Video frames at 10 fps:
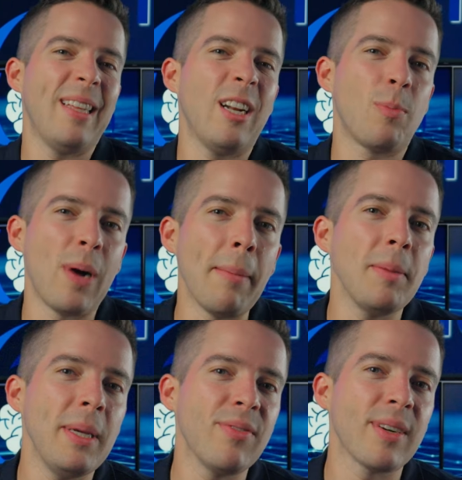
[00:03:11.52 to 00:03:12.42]
that'll probably
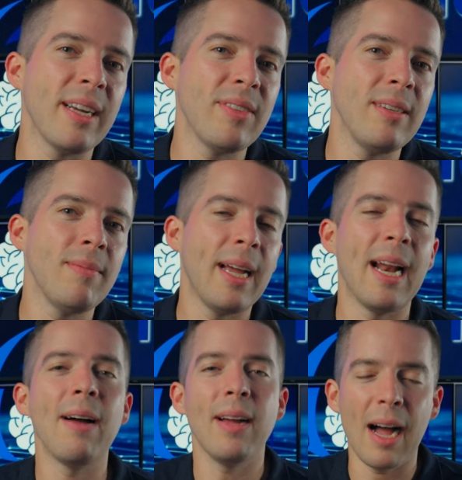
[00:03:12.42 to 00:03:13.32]
be forgiven. And
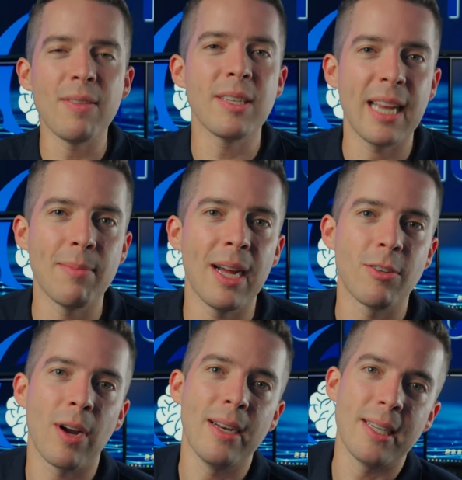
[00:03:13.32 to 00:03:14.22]
obviously I'm not
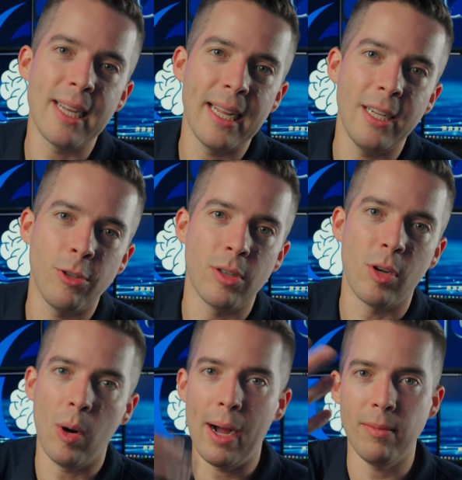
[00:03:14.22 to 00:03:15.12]
trying to say you should
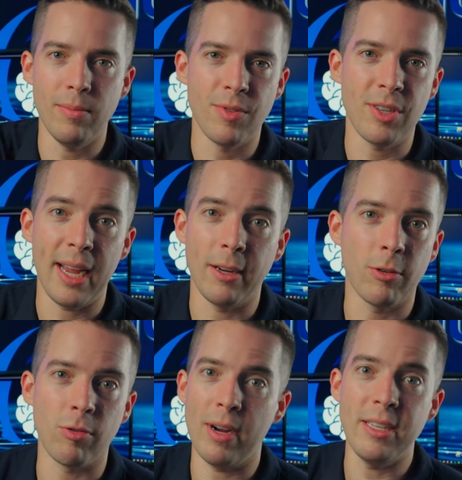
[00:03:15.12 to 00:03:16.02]
go out and say
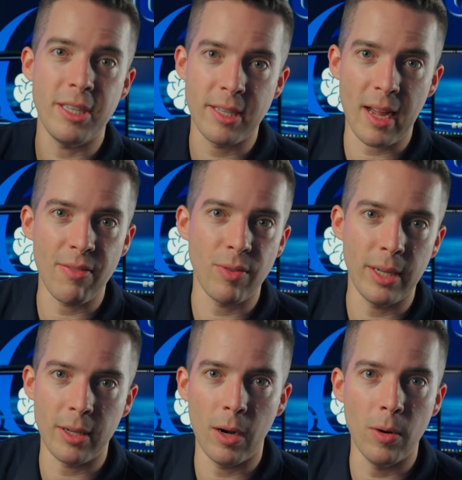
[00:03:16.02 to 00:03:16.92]
crazy stuff when you
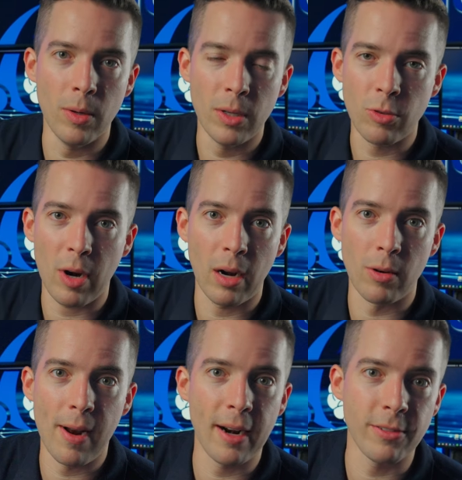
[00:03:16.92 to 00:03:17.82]
go try to
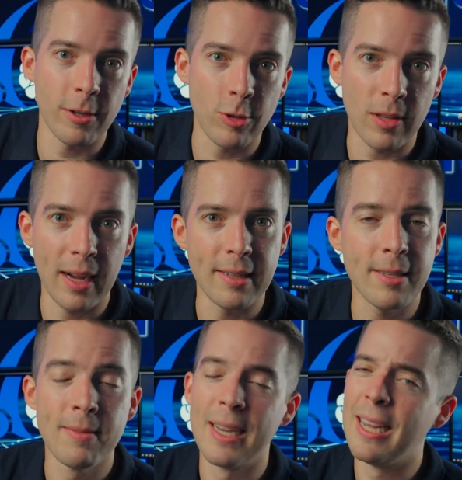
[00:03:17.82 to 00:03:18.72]
learn how to socialize.
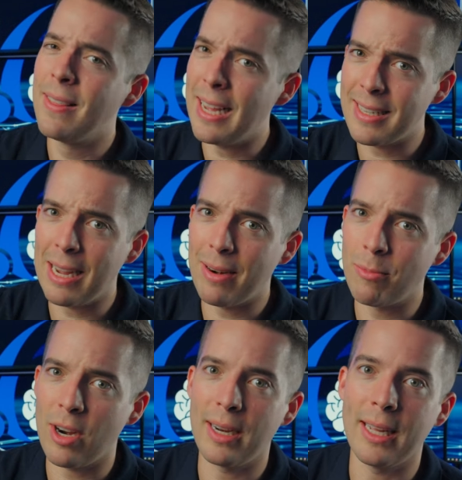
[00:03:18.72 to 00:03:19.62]
That's not what I'm
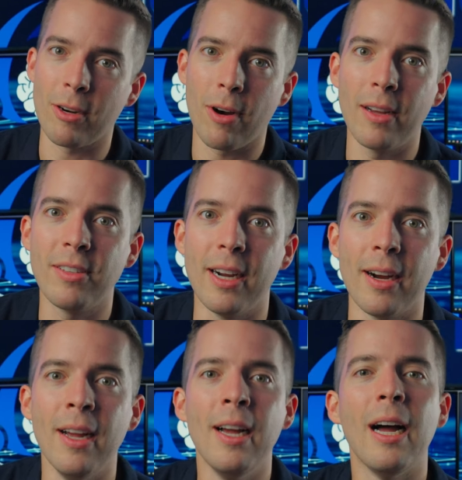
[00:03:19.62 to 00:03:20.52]
trying to get across here.
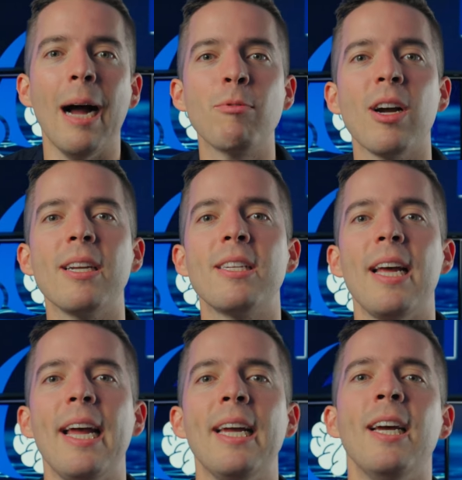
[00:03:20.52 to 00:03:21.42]
I'm trying to
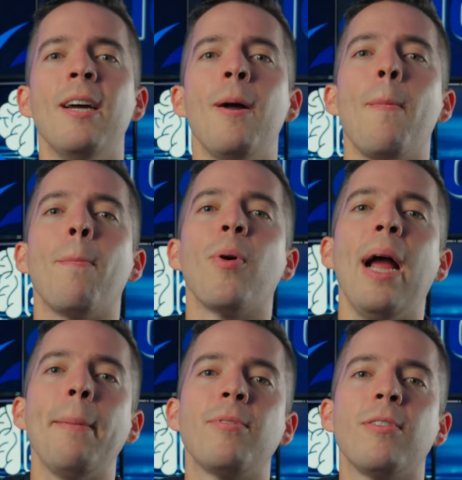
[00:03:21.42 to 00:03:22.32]
say,
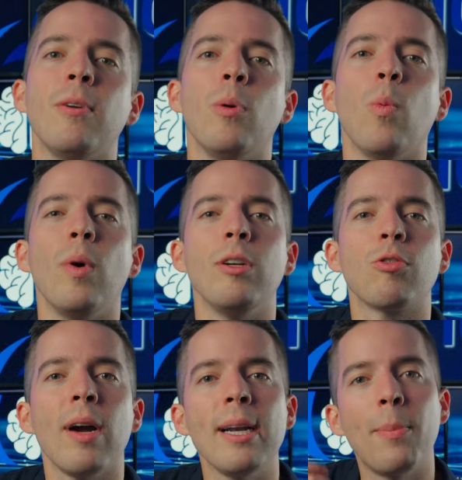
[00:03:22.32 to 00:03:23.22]
perhaps when you're
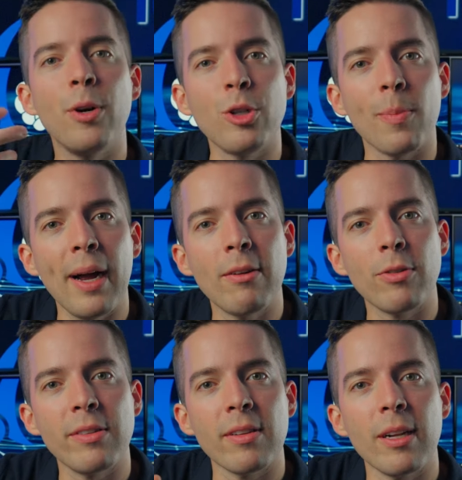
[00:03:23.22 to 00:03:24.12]
trying to push your
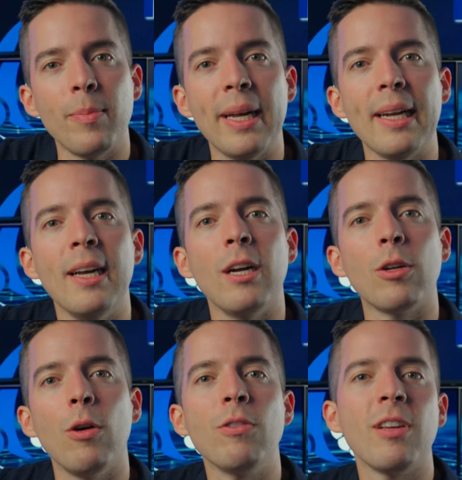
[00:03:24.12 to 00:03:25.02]
boundaries a little bit,
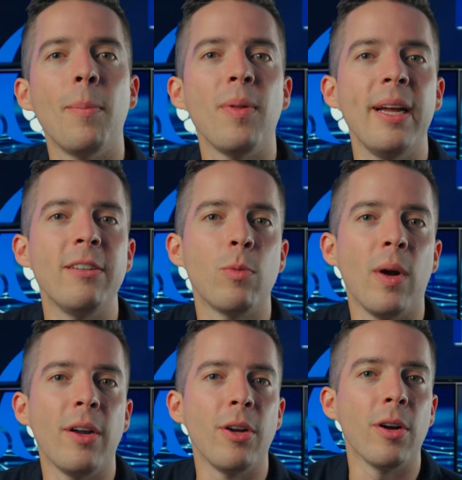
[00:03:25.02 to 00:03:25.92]
go to some place where
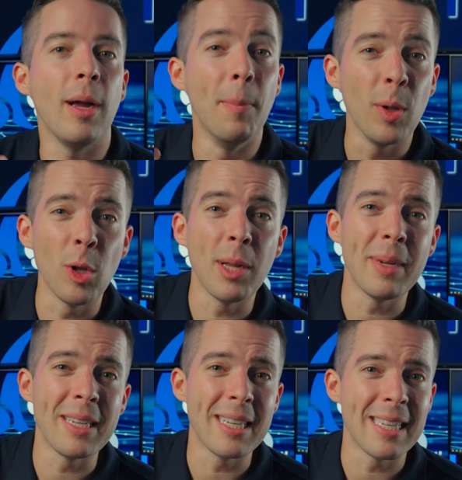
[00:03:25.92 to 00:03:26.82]
your
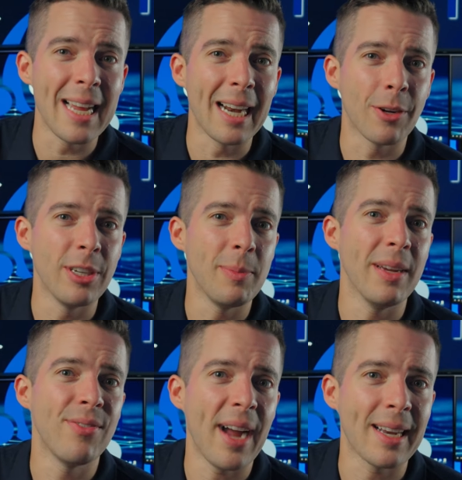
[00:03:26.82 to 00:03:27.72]
employment is not going to be
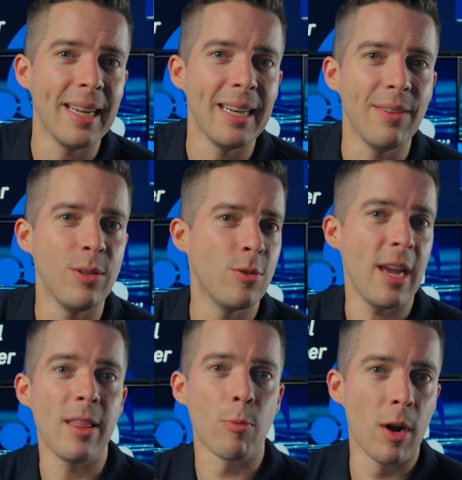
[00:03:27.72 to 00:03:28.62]
affected if you
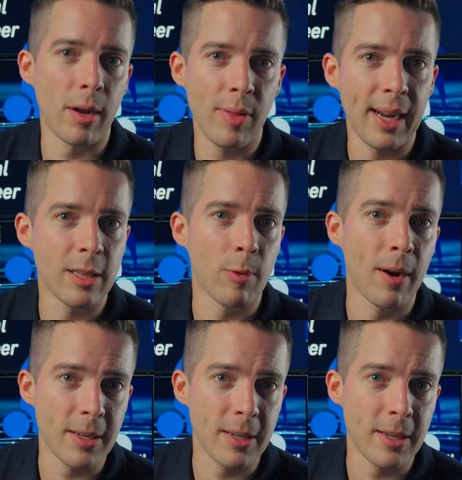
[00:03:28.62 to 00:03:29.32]
say the wrong thing at the wrong